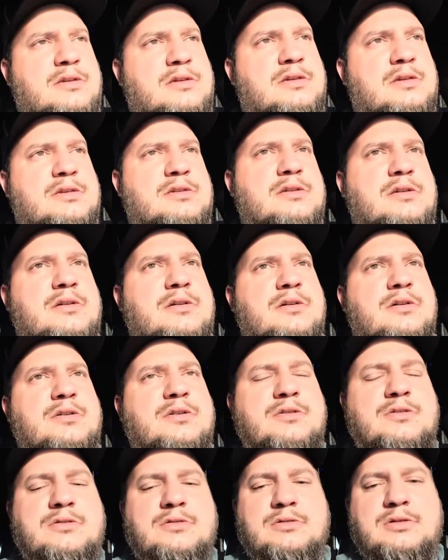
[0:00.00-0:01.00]

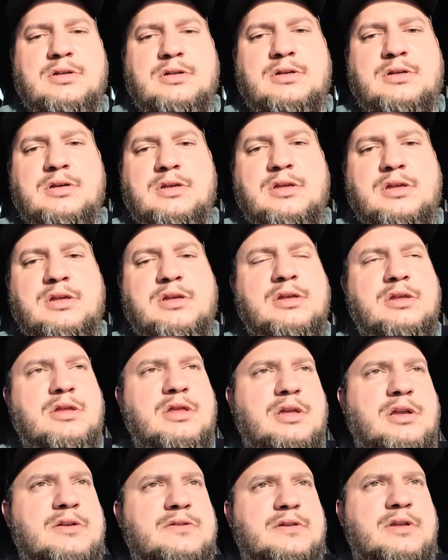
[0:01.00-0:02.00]
So
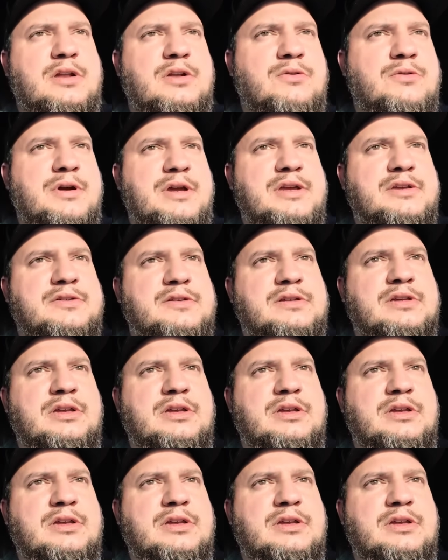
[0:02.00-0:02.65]
there's the noise.